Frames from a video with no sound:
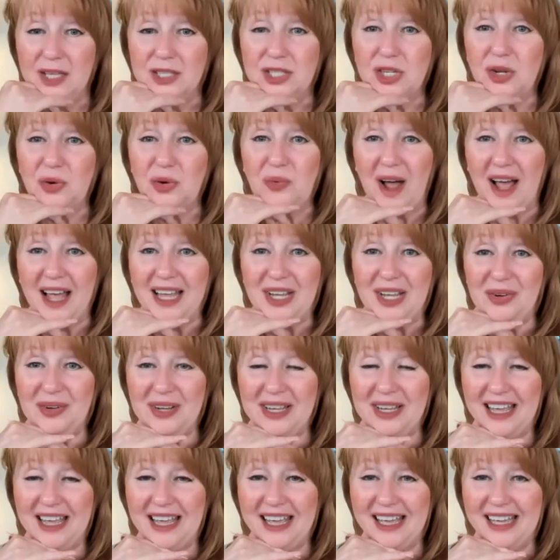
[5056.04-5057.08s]
So why go
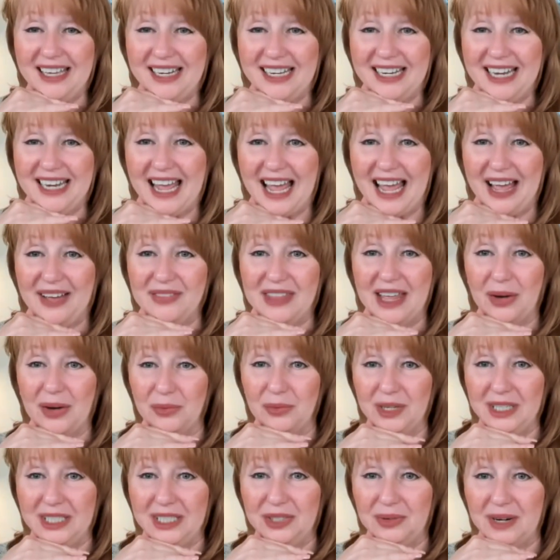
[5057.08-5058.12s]
ahead and have that
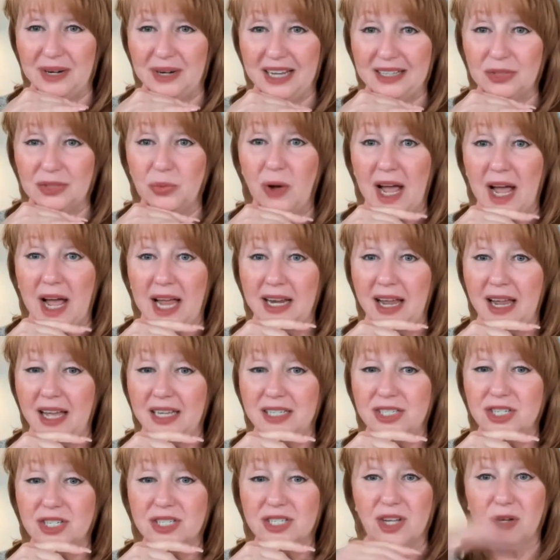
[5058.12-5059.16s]
redirect? Why
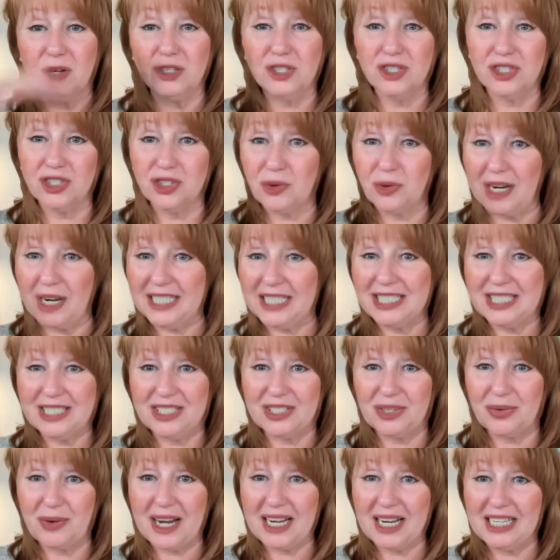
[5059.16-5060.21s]
not just go straight
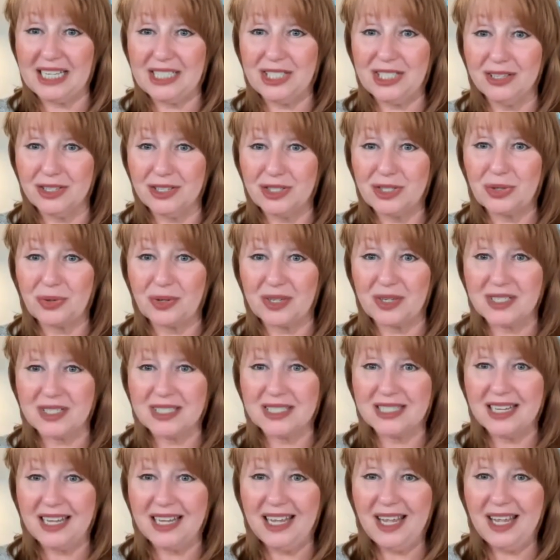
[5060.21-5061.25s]
directly to the source?